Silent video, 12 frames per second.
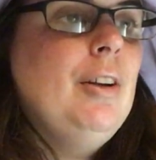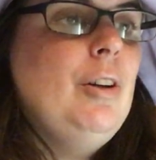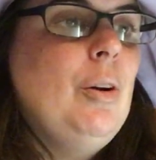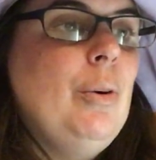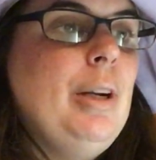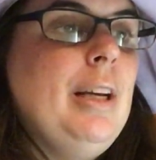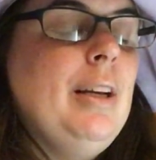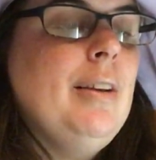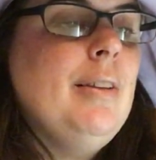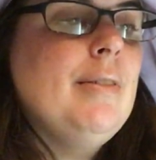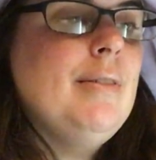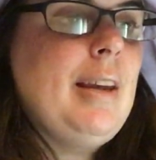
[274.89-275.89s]

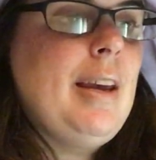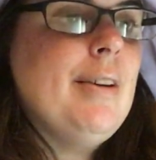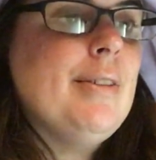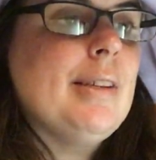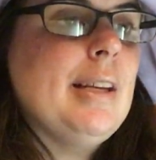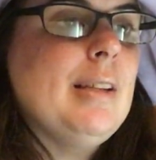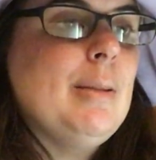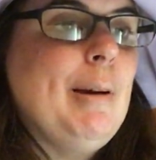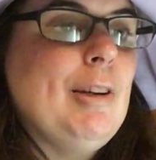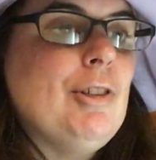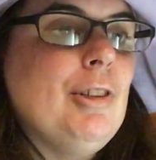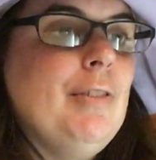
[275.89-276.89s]
noting sales and
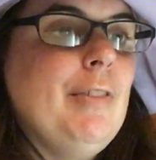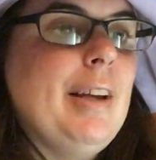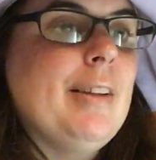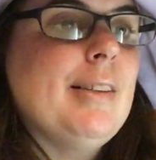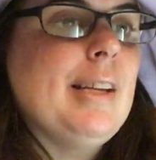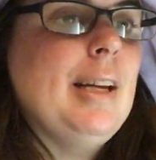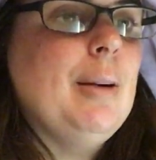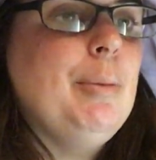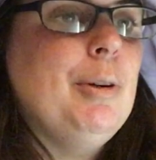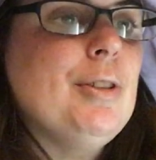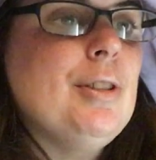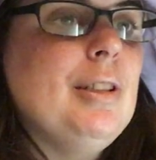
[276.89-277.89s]
special events, and a
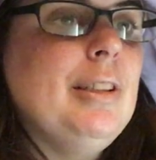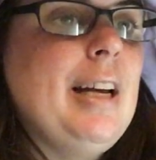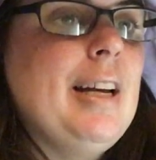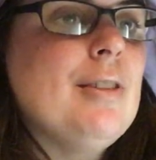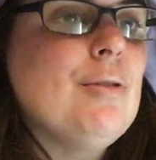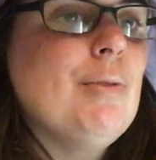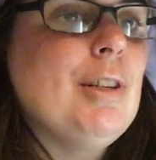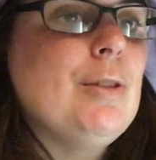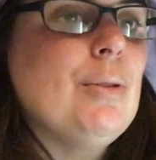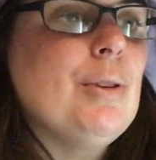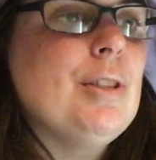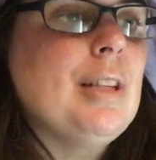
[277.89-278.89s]
personalized
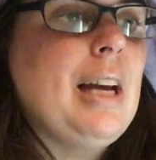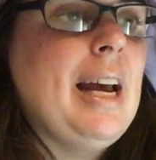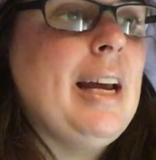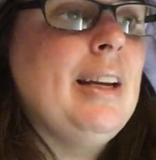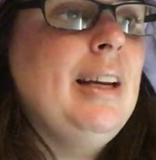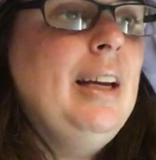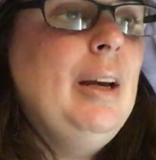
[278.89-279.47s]
resource guide